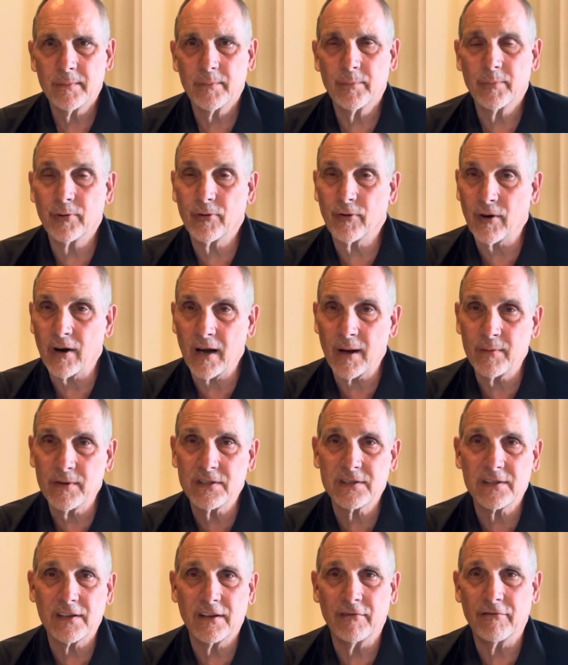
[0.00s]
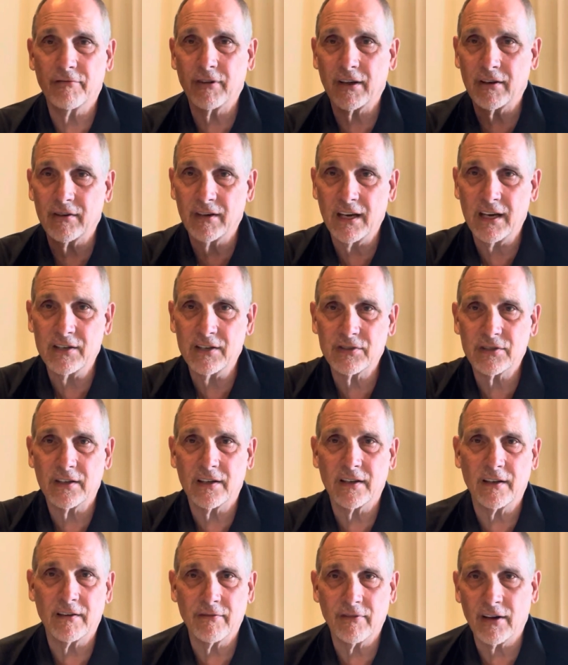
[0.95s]
promise and foundation
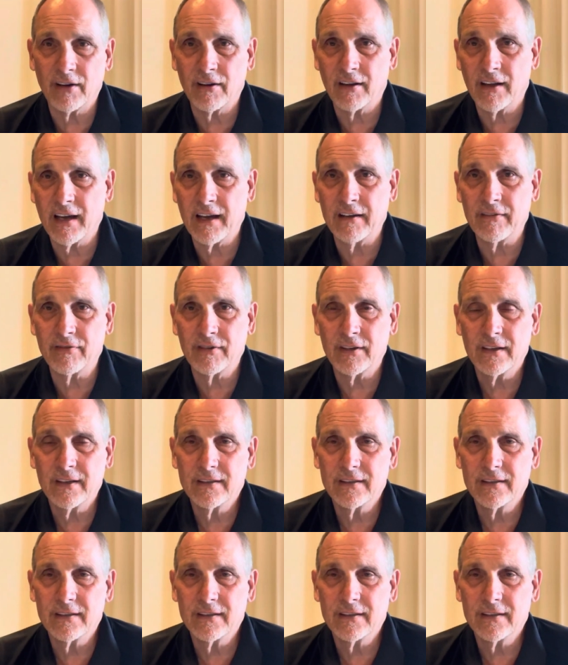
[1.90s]
of our life